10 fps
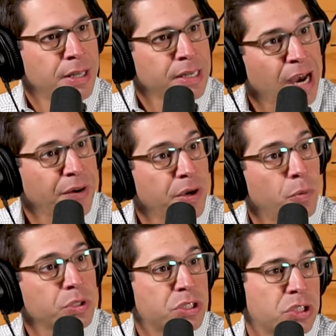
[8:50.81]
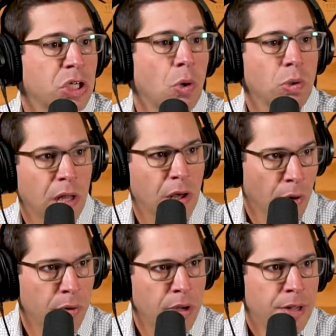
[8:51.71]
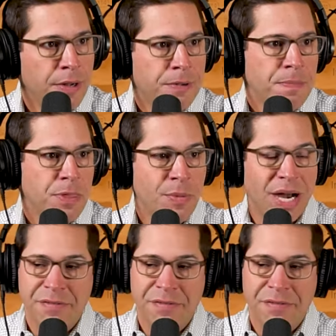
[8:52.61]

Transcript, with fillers: Now, it was so low, you might